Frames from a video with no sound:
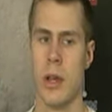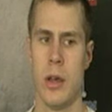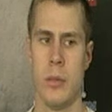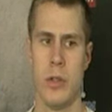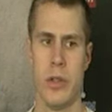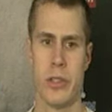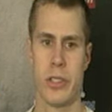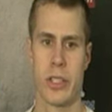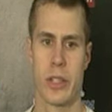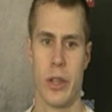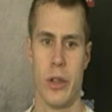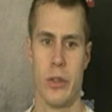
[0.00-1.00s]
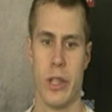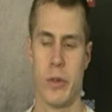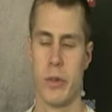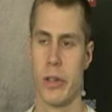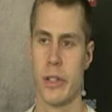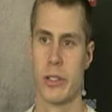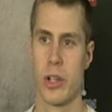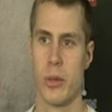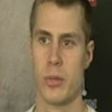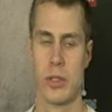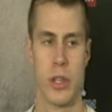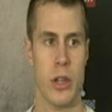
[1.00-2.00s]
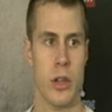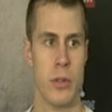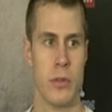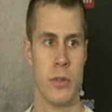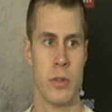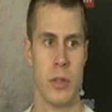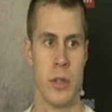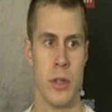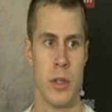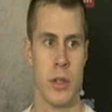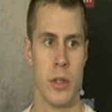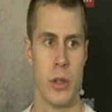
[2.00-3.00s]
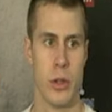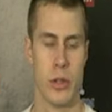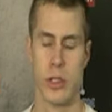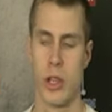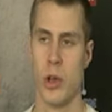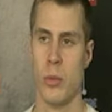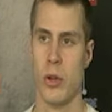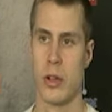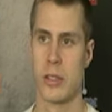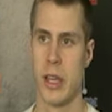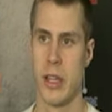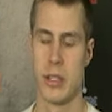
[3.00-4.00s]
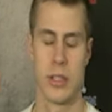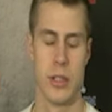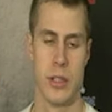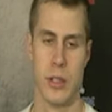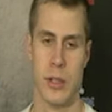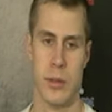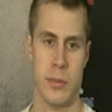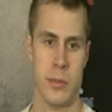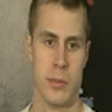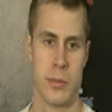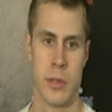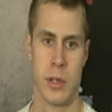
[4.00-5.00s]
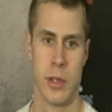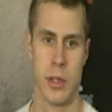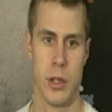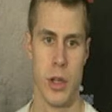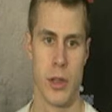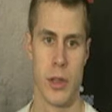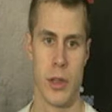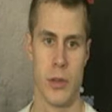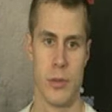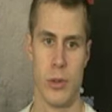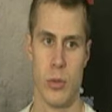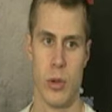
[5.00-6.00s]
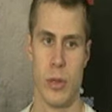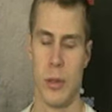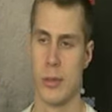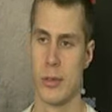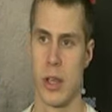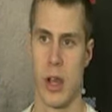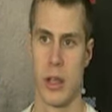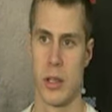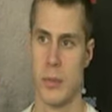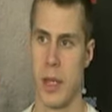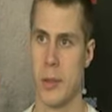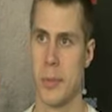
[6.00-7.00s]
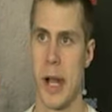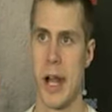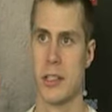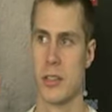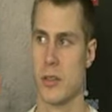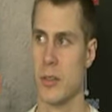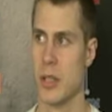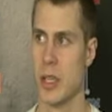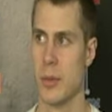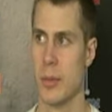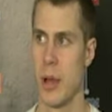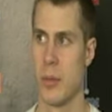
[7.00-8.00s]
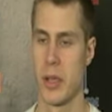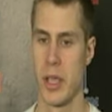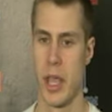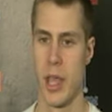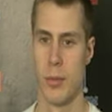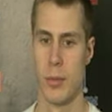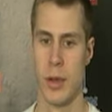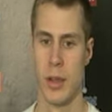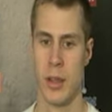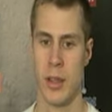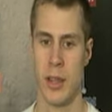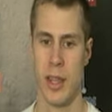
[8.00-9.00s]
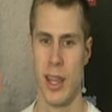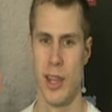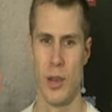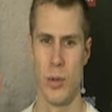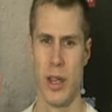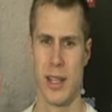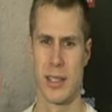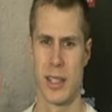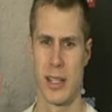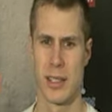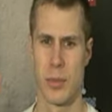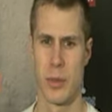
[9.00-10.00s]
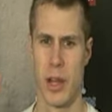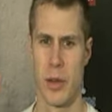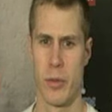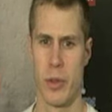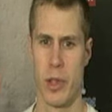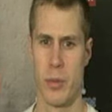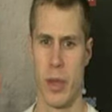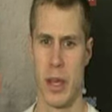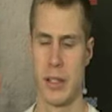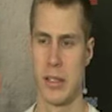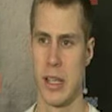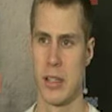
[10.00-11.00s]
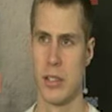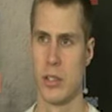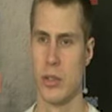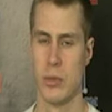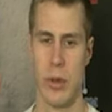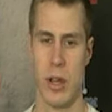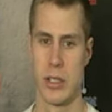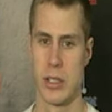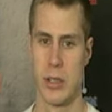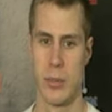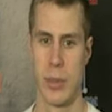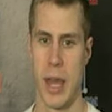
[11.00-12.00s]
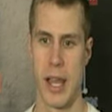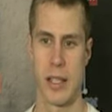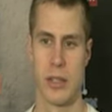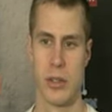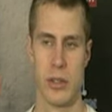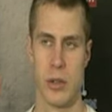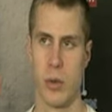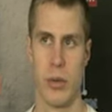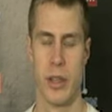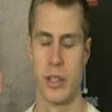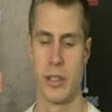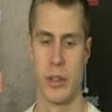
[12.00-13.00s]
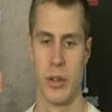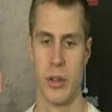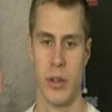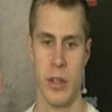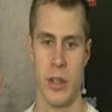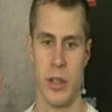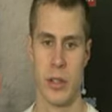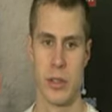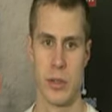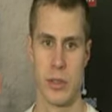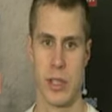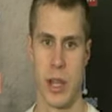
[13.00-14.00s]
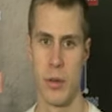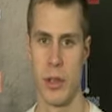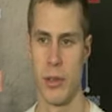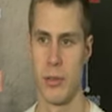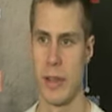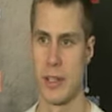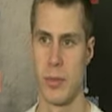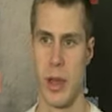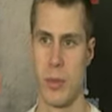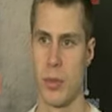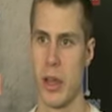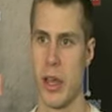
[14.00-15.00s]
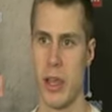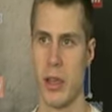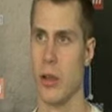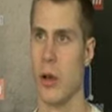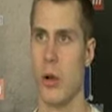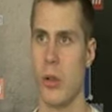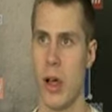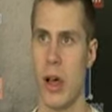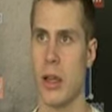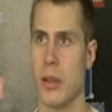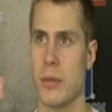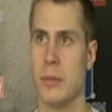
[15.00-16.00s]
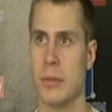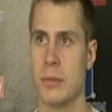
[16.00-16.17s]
You know, it's just a little different in terms of, you know, there's a little more attention, and you know, I think a few more people talking maybe positively about my game, but either way, it's not something I've really paid attention to much in past years or this year, so it's not really affecting my play a whole lot.